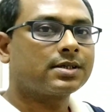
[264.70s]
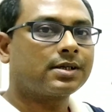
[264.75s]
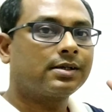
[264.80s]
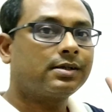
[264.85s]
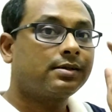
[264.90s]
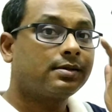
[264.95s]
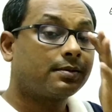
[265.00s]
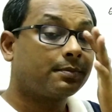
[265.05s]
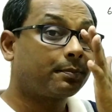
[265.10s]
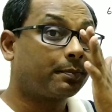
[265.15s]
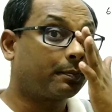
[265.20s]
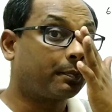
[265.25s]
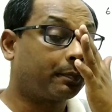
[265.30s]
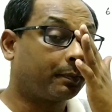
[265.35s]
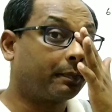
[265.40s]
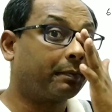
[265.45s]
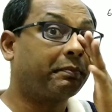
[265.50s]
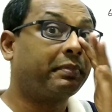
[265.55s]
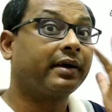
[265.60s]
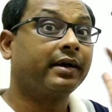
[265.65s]
are
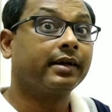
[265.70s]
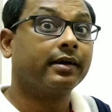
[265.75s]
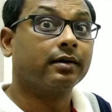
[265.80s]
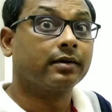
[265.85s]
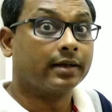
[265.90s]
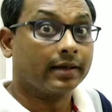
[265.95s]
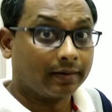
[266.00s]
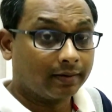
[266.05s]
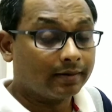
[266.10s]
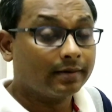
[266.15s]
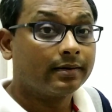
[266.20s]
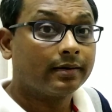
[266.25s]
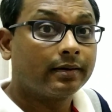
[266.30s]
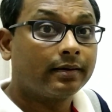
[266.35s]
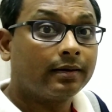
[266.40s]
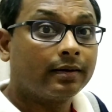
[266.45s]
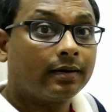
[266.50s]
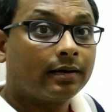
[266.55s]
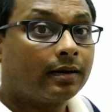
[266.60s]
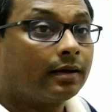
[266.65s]
periodic.
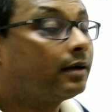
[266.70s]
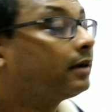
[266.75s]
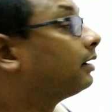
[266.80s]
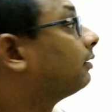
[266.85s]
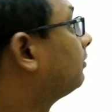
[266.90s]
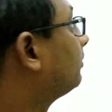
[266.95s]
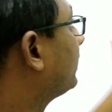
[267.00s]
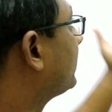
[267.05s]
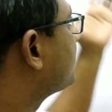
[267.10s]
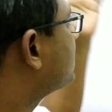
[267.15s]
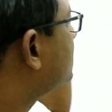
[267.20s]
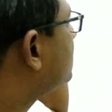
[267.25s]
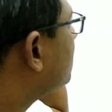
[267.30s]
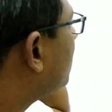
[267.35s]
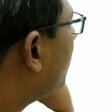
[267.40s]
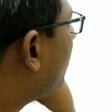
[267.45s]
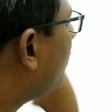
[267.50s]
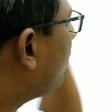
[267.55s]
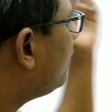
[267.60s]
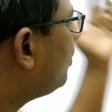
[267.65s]
Rest
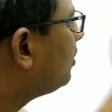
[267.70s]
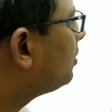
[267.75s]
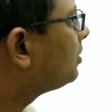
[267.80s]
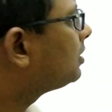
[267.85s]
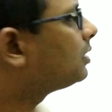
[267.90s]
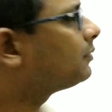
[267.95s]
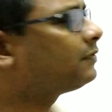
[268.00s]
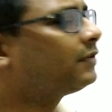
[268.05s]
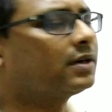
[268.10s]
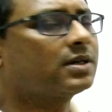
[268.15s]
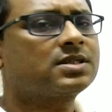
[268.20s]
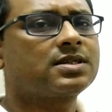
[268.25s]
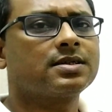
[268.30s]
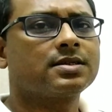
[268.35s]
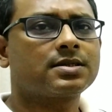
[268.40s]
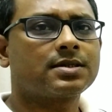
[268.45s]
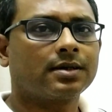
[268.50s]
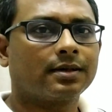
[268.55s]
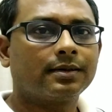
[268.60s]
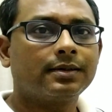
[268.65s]
all the
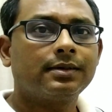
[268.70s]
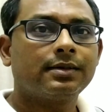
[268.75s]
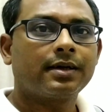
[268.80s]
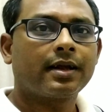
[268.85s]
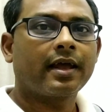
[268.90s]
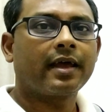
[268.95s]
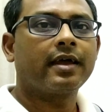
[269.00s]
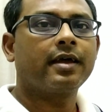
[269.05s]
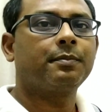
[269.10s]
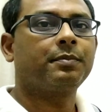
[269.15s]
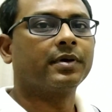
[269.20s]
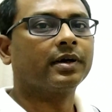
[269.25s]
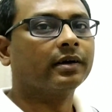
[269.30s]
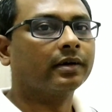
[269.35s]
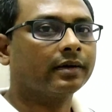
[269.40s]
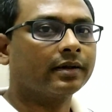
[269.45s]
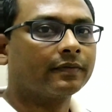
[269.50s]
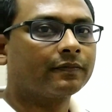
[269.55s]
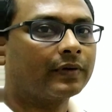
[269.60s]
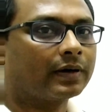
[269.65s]
functions are
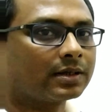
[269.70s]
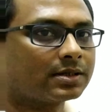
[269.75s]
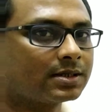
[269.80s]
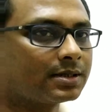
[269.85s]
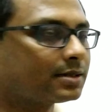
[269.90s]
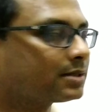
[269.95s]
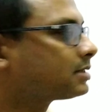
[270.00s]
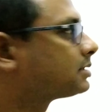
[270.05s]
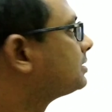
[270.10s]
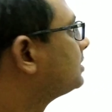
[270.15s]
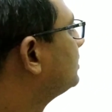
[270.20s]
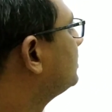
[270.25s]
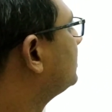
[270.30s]
aperiodic functions.